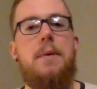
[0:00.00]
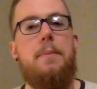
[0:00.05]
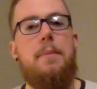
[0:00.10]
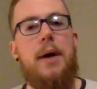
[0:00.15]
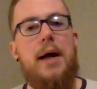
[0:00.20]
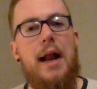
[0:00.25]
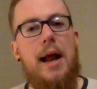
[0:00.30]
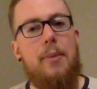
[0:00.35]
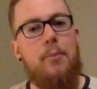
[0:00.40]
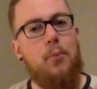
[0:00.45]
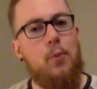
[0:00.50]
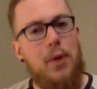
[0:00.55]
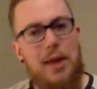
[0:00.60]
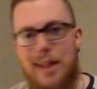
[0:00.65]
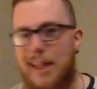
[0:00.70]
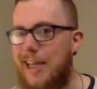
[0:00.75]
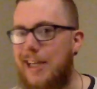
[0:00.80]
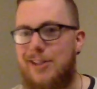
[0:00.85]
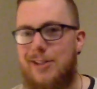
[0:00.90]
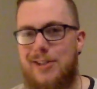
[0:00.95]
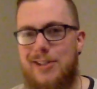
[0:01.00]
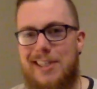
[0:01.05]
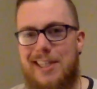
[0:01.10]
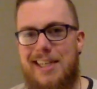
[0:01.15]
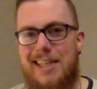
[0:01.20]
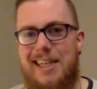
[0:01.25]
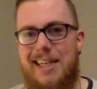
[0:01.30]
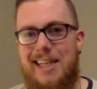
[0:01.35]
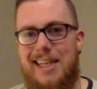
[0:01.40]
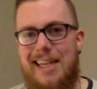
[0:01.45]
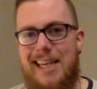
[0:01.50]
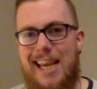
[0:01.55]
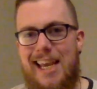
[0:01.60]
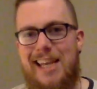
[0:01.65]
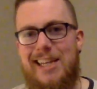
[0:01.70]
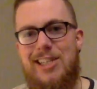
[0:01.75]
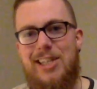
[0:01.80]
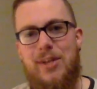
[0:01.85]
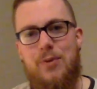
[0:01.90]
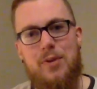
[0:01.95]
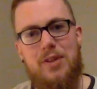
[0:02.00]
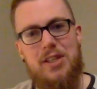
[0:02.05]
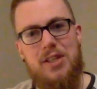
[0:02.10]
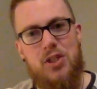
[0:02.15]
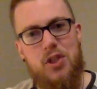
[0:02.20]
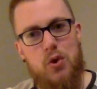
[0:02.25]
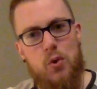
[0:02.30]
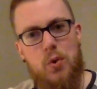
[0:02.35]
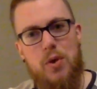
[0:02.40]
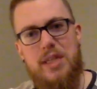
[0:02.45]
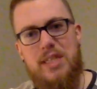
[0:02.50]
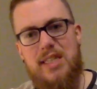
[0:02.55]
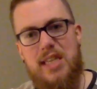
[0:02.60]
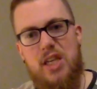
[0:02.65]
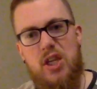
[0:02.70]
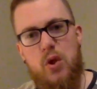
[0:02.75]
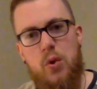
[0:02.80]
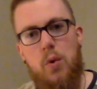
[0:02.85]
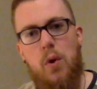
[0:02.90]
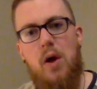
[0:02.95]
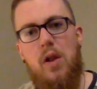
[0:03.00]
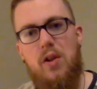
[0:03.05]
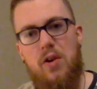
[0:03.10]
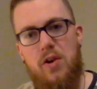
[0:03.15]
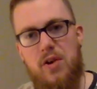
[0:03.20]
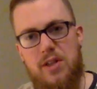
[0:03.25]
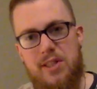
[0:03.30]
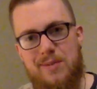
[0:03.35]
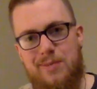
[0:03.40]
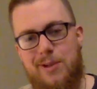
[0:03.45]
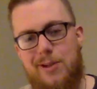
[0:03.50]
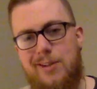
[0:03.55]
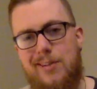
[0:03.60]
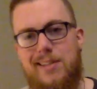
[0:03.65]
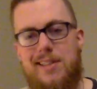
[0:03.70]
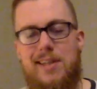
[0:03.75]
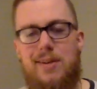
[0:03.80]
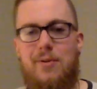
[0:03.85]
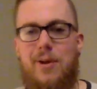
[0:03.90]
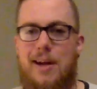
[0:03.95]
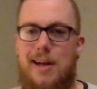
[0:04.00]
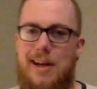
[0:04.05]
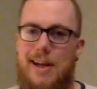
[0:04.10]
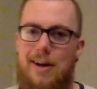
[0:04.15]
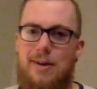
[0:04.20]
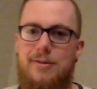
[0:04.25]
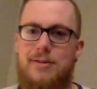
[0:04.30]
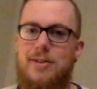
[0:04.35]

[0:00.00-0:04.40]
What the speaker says: But I'm really interested in engaging with the stories that you all are experiencing right now.